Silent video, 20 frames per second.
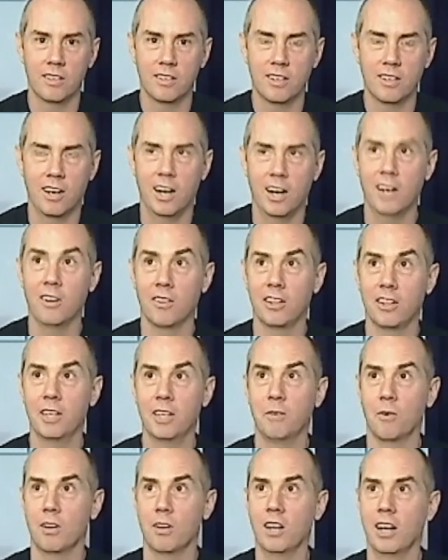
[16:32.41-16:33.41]
I don't think
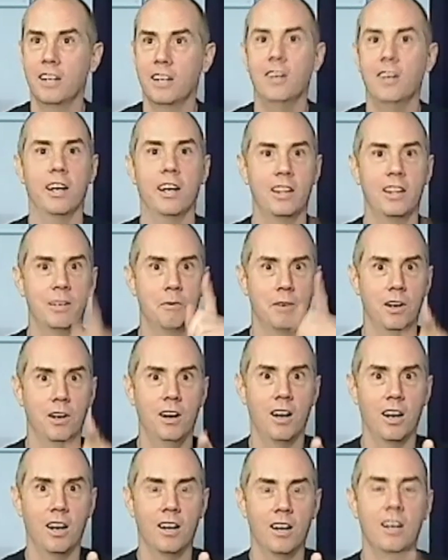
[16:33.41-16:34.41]
we're not. No, I think we
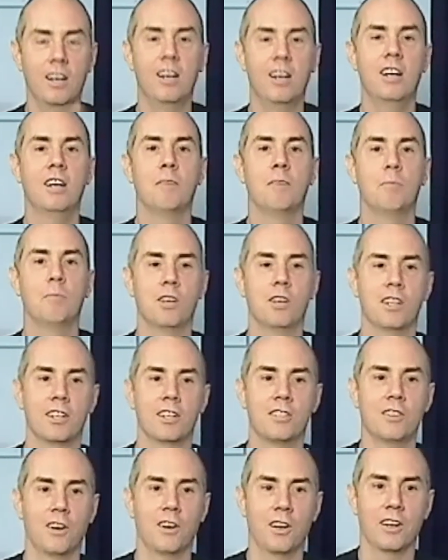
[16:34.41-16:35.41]
are put on this
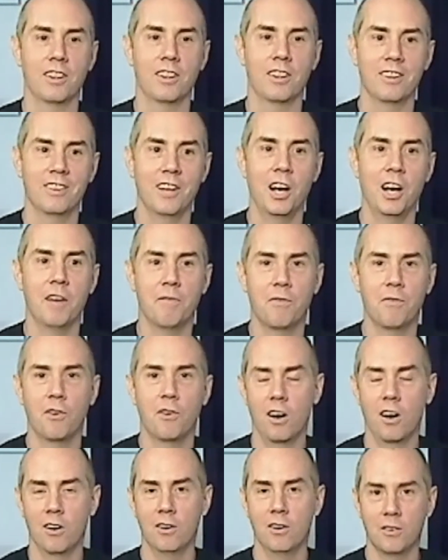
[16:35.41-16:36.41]
earth not for
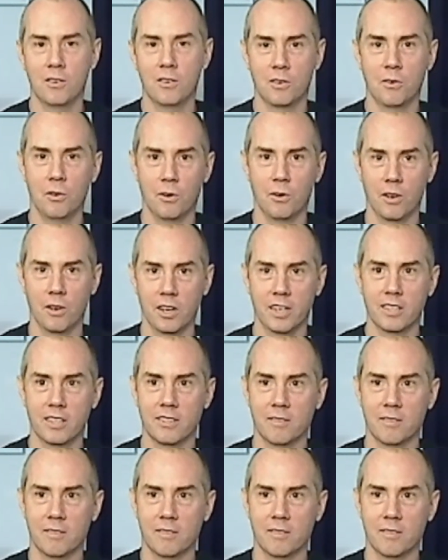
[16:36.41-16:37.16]
our own glory,